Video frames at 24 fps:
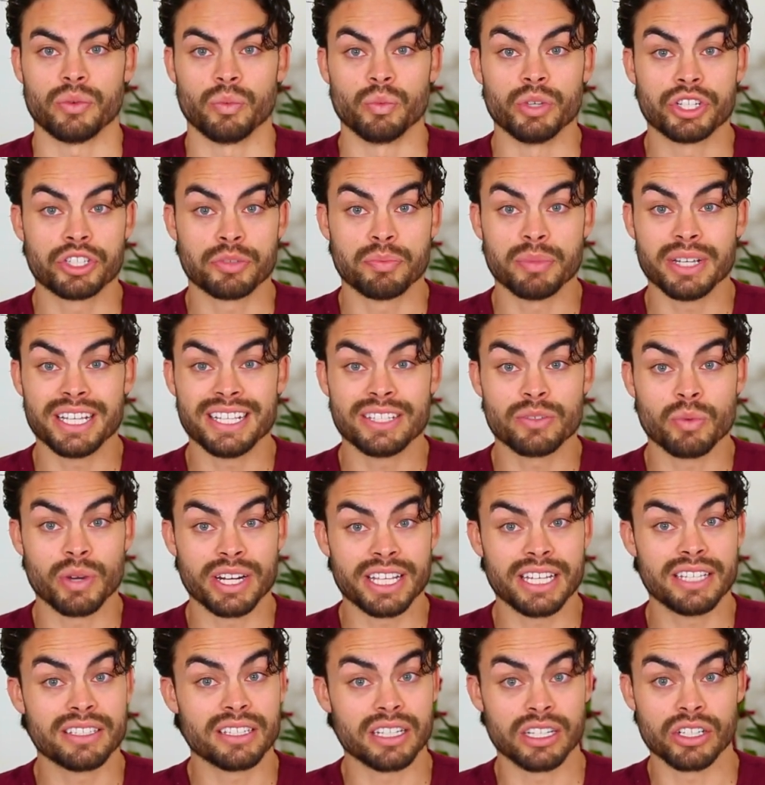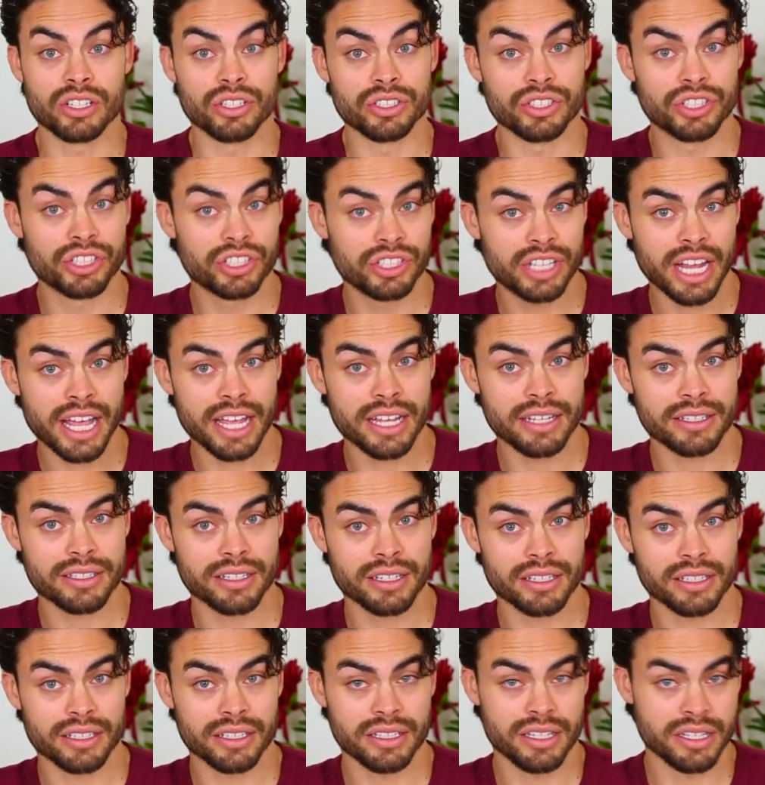which means when he's in a good
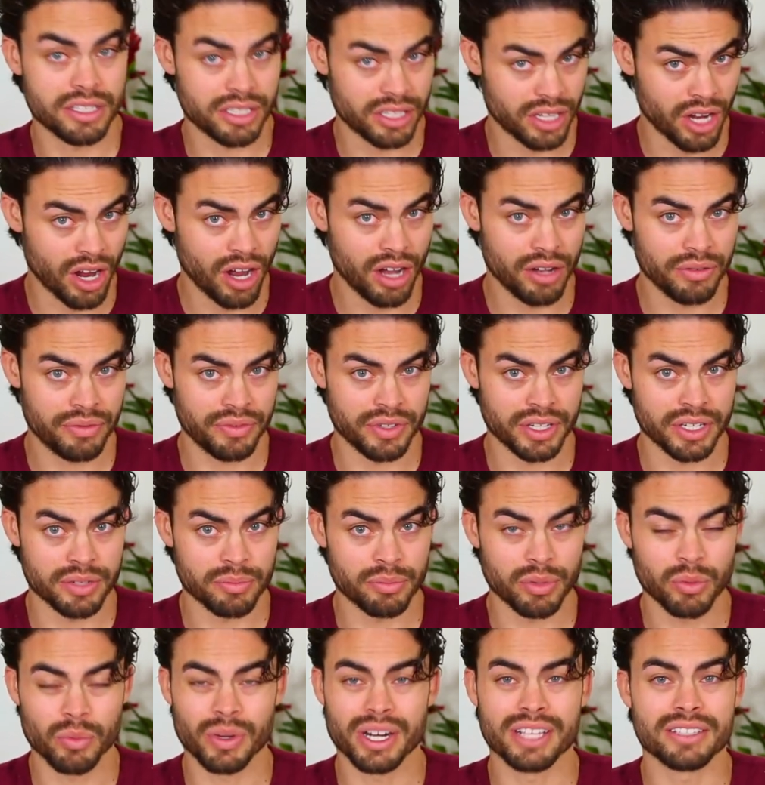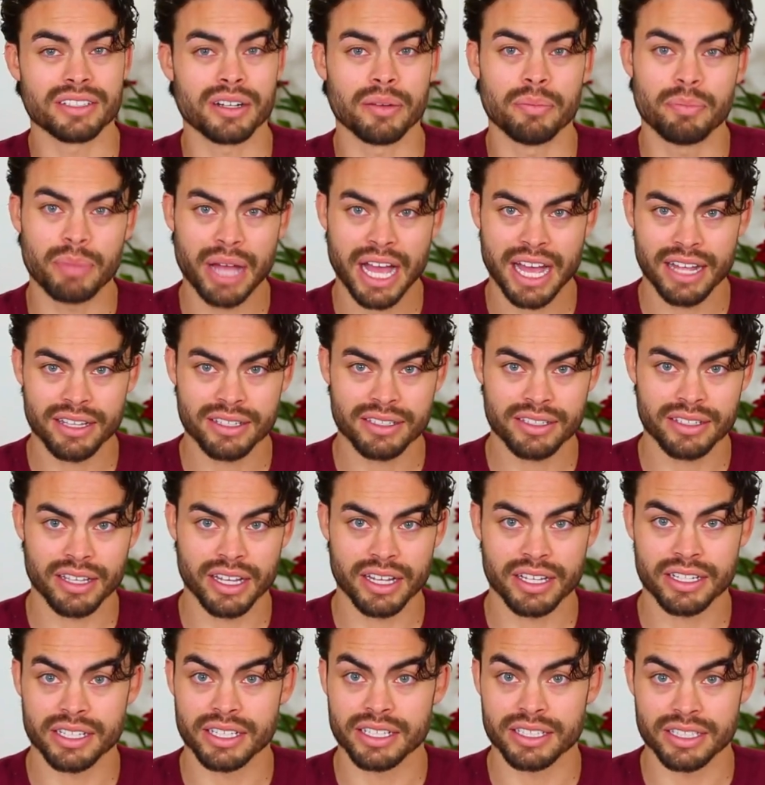state, he's confident, but when he's in a bad
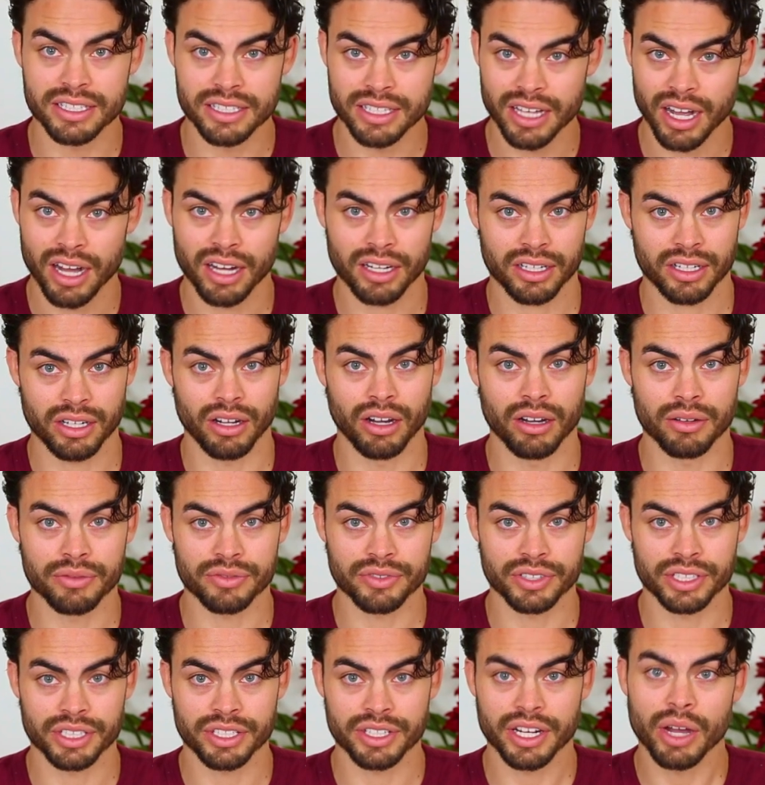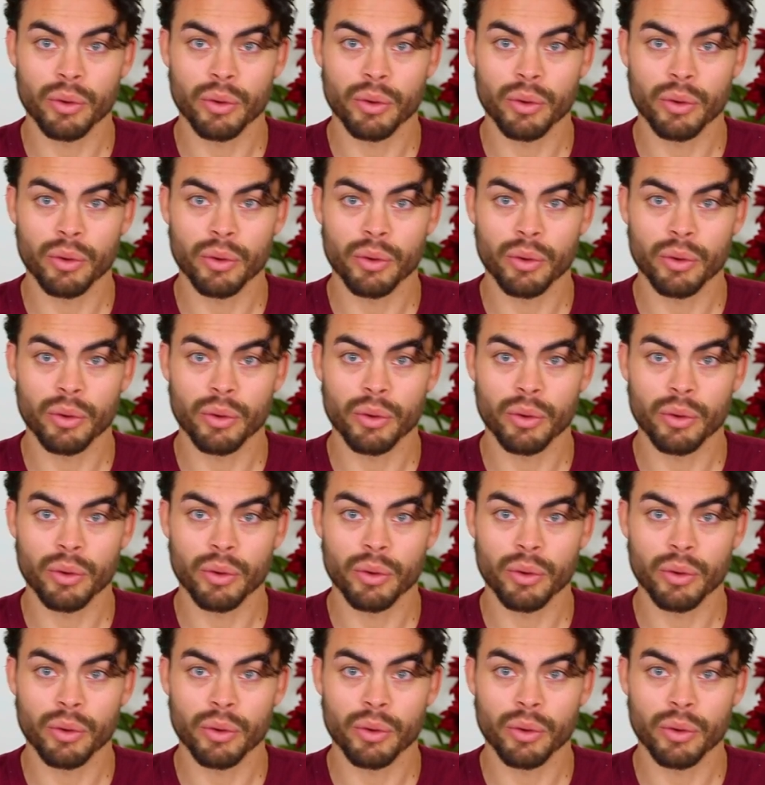state, he's not confident.